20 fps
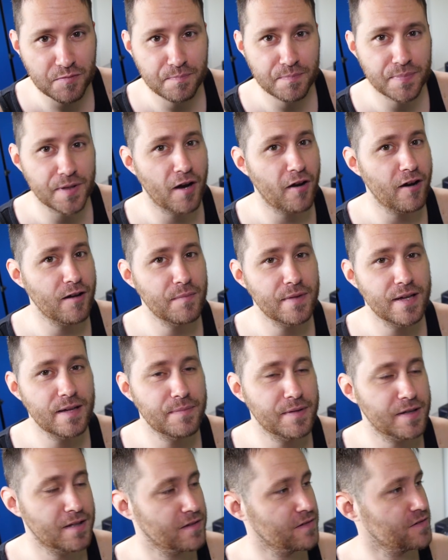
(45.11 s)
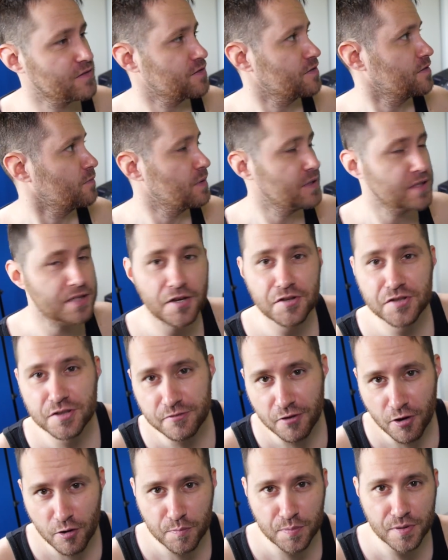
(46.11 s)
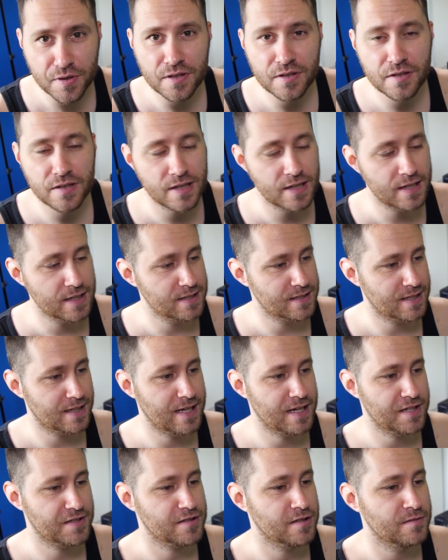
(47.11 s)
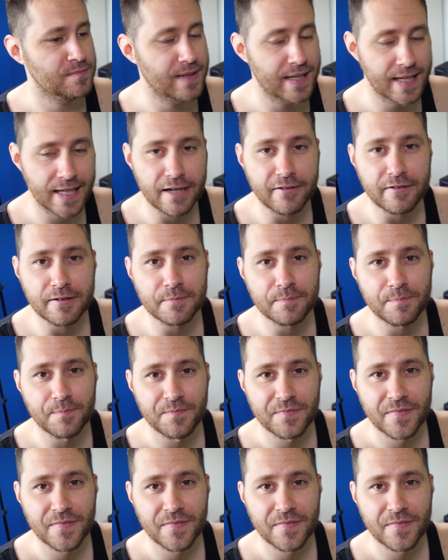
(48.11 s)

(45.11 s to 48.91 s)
behind me because the windows are open to let some air in.